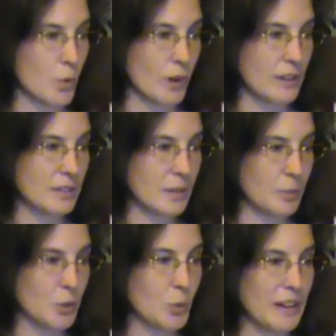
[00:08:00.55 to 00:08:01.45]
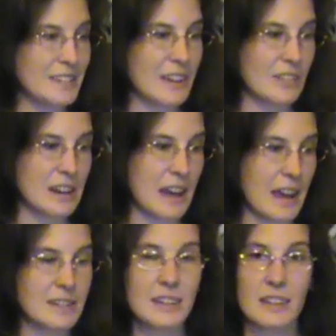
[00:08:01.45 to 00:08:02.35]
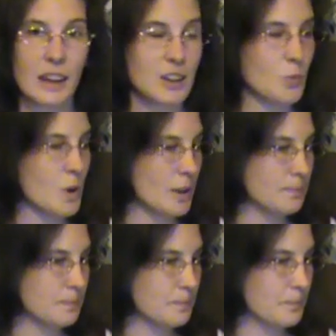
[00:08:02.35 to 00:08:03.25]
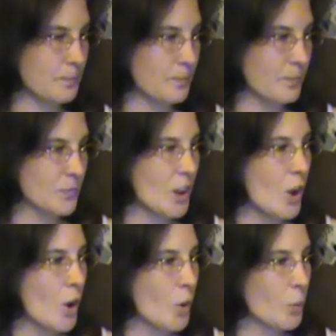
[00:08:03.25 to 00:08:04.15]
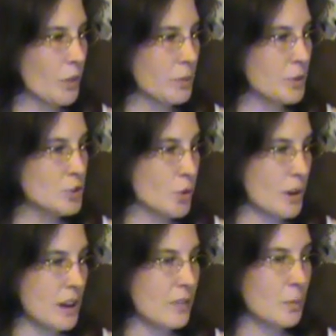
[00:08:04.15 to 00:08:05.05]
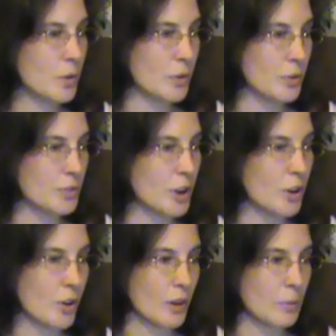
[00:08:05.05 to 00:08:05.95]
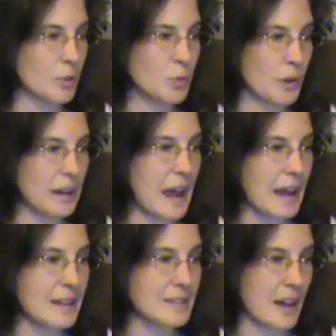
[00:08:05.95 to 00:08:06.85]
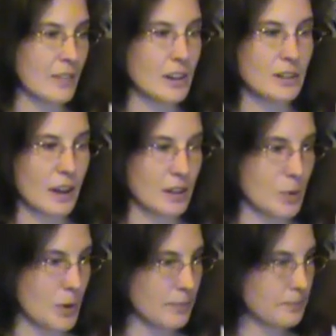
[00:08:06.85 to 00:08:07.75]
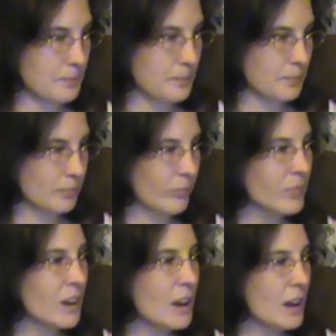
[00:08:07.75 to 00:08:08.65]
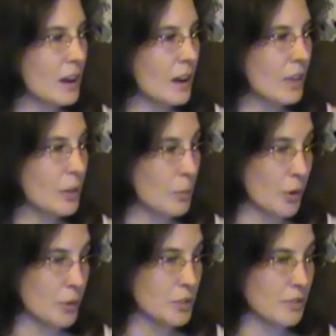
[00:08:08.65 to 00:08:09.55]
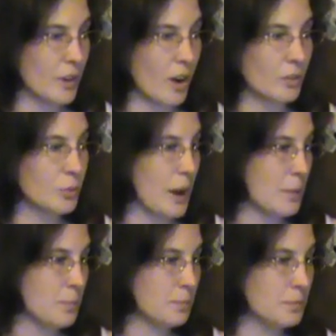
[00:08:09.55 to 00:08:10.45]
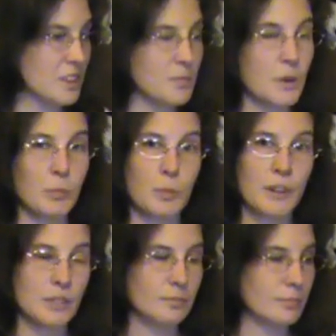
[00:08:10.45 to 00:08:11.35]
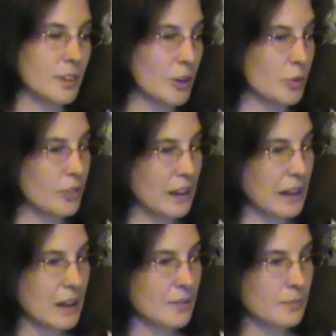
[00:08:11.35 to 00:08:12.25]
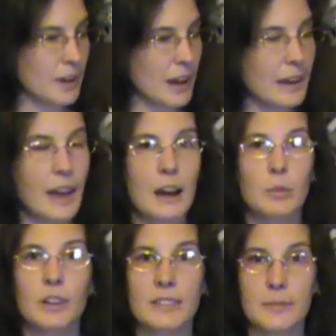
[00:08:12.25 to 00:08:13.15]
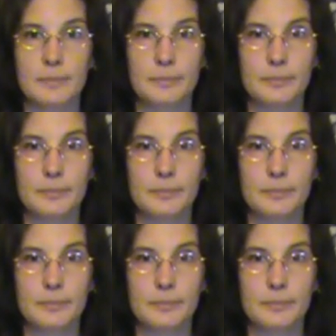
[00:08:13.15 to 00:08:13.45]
boys between 78 and 91, with the majority of the murders occurring between 87 and 91. The murders involved rape, dismemberment, necrophilia, and cannibalism.